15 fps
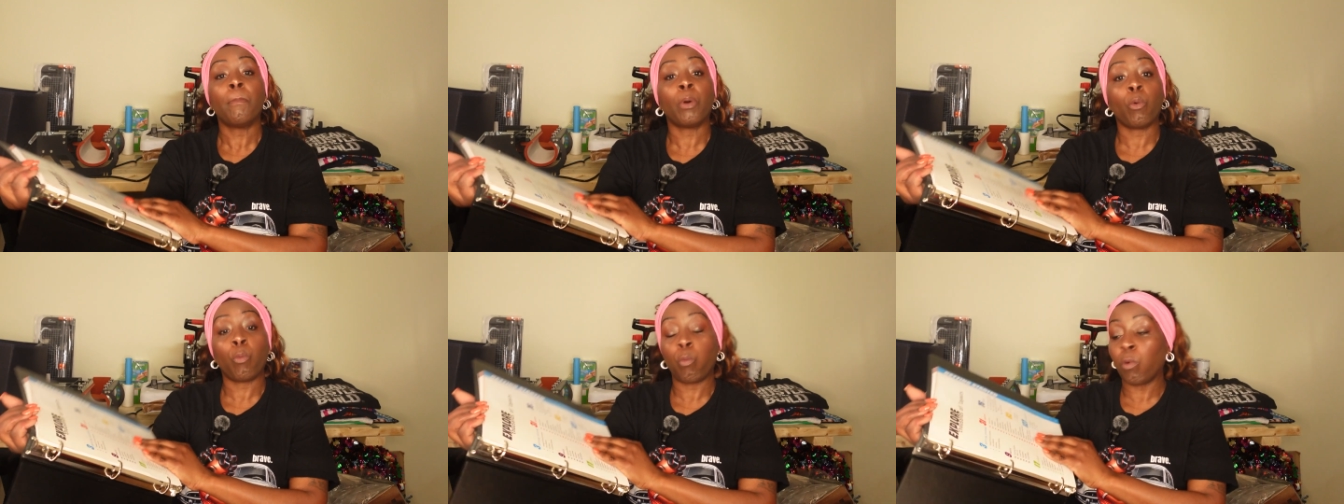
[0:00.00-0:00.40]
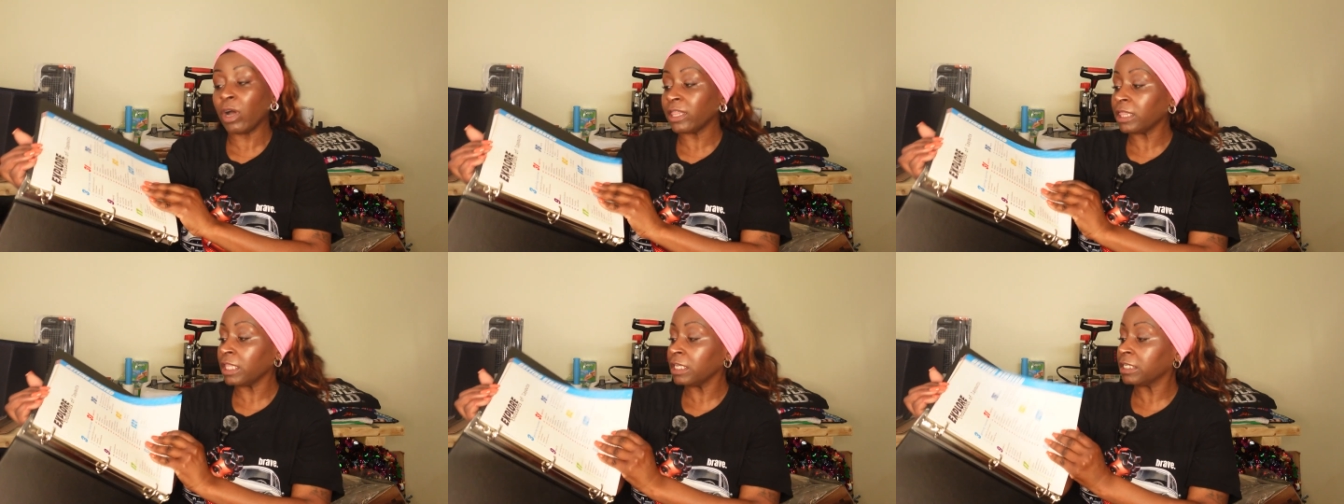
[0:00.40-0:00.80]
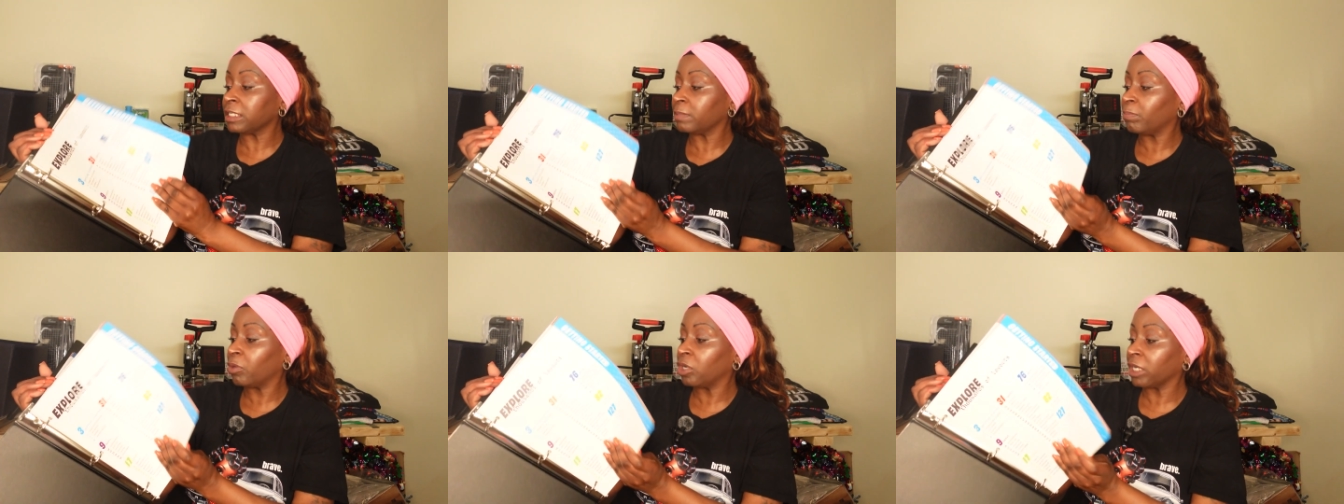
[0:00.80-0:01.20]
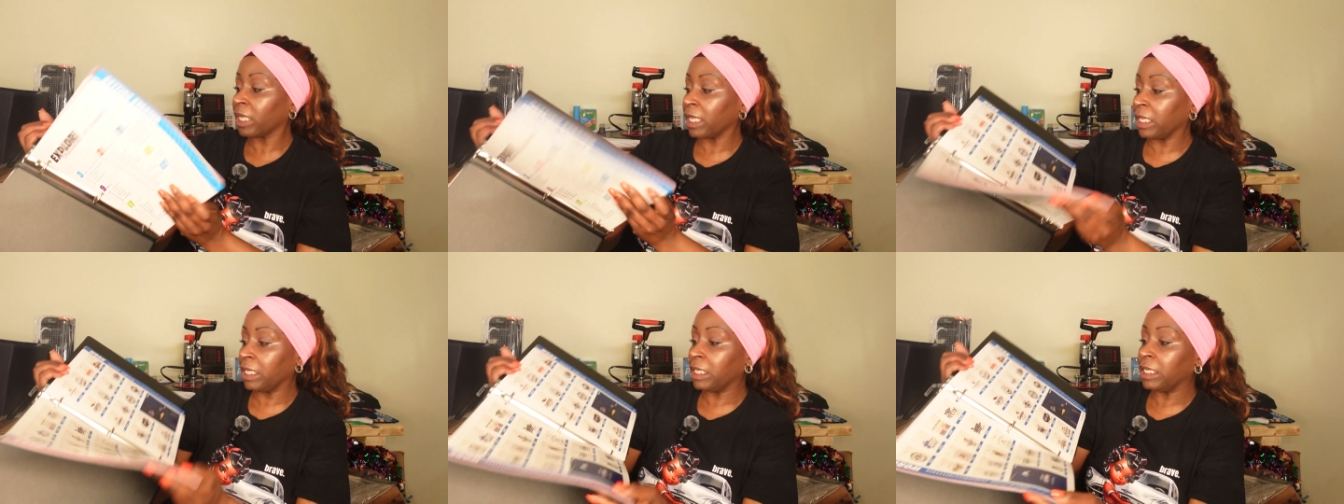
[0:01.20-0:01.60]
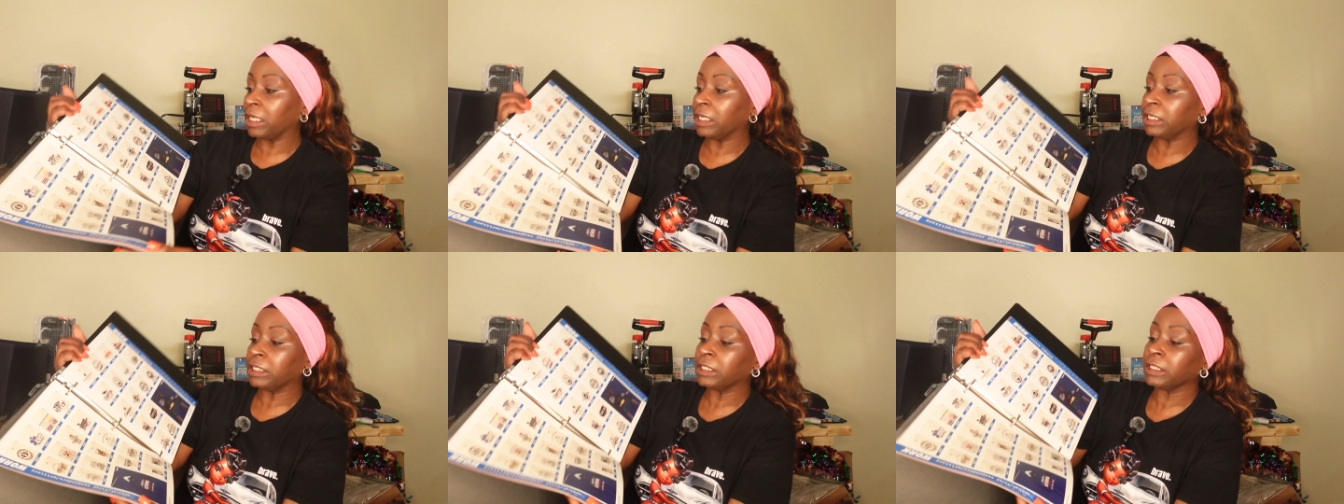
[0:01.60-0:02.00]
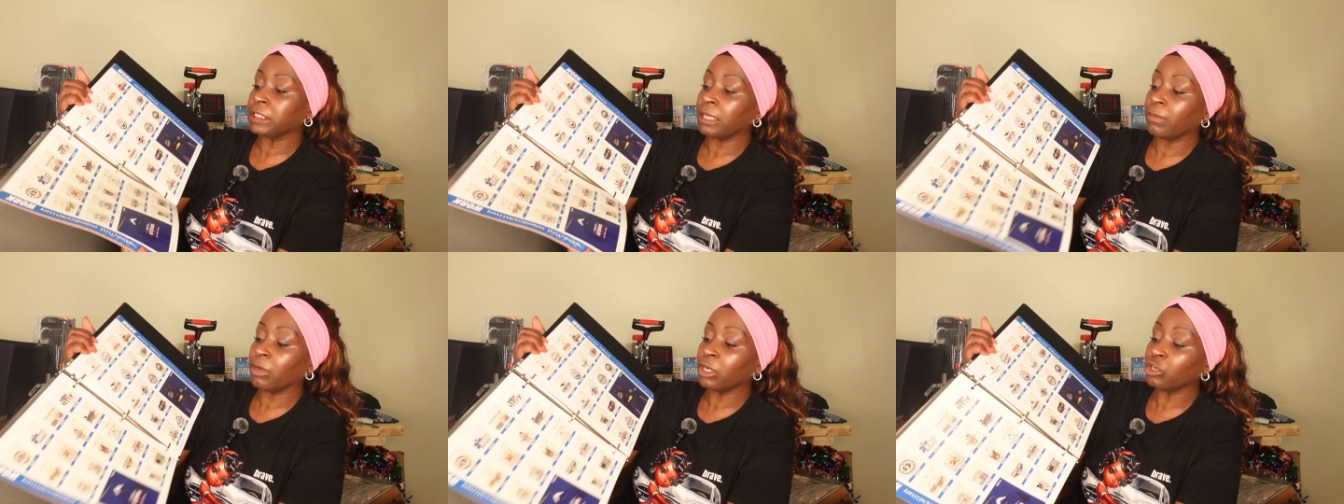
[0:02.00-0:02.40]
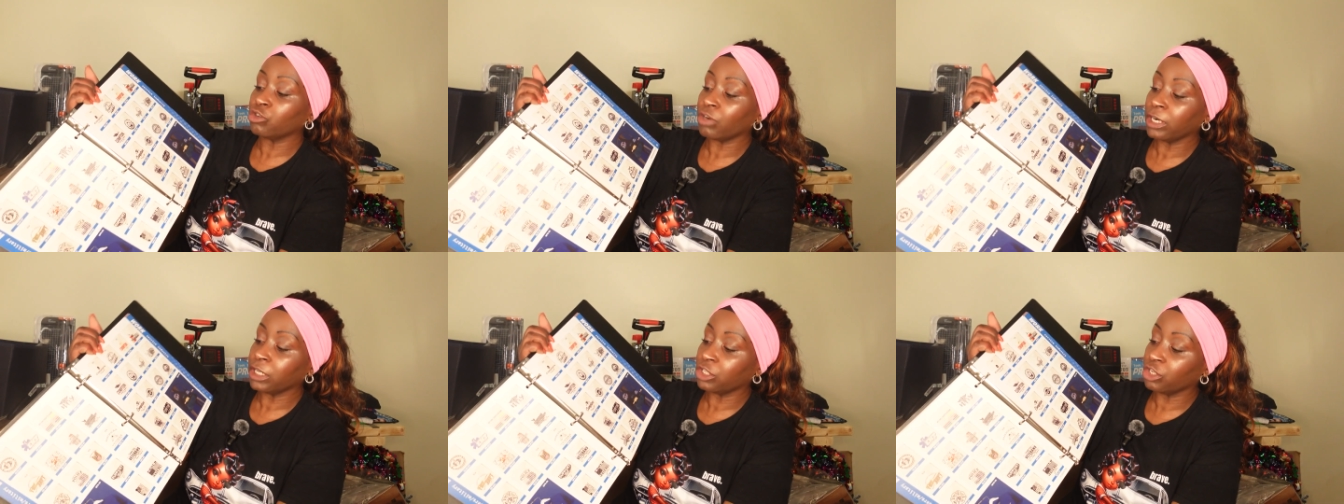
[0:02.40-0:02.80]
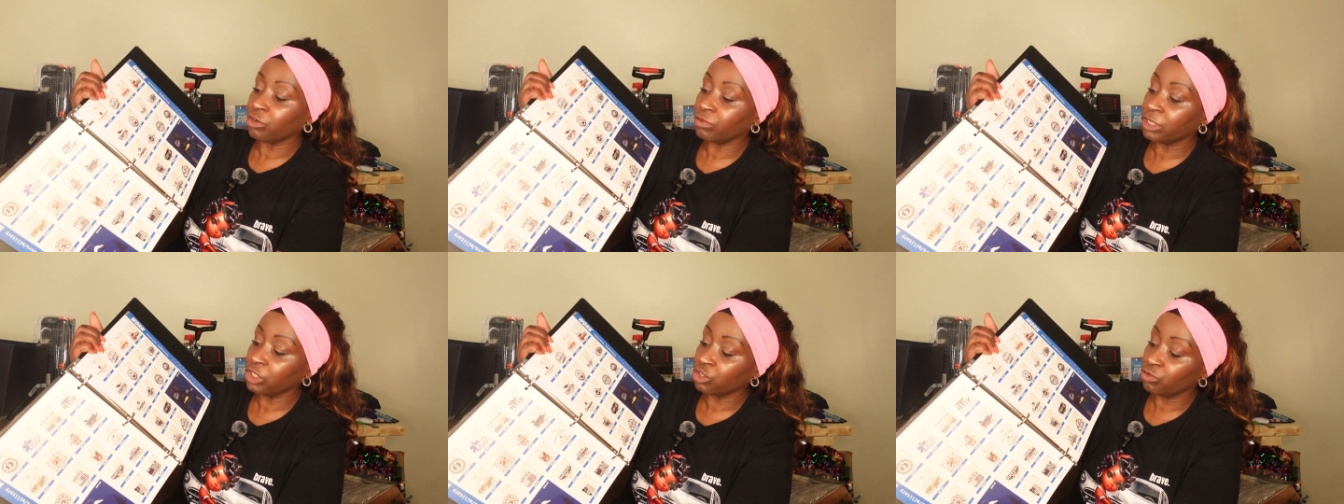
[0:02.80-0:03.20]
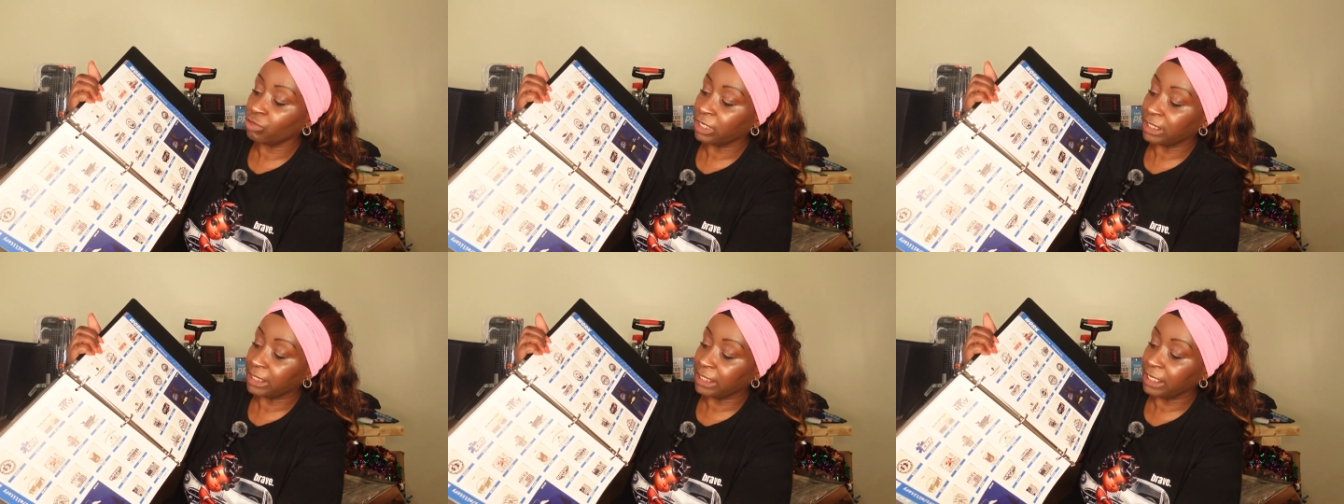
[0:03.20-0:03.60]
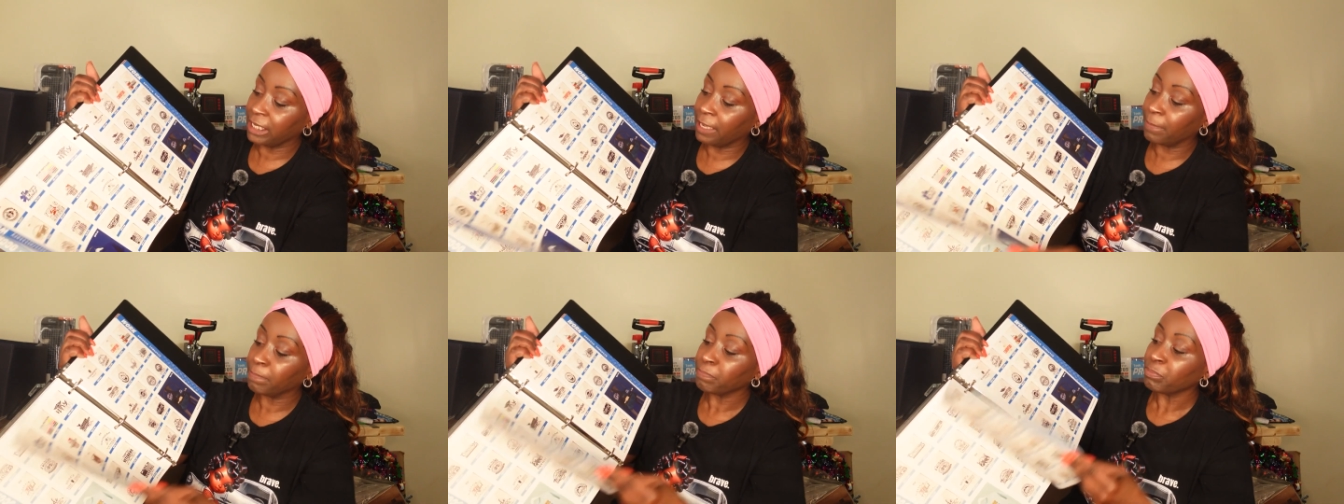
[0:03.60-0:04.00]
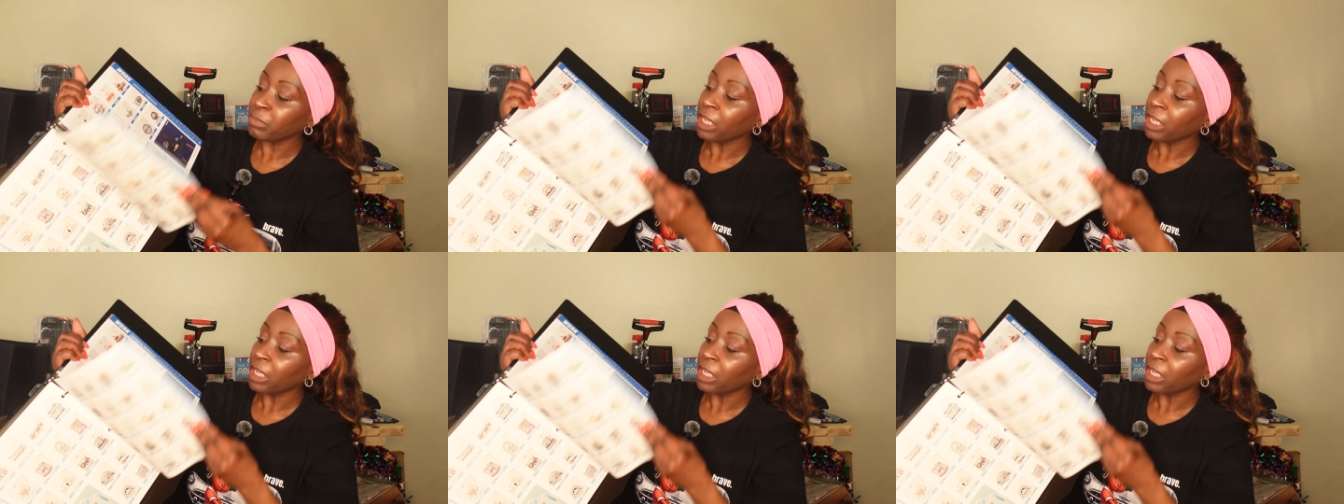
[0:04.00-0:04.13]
But what this book is, I'm going to try to turn it so you can see it.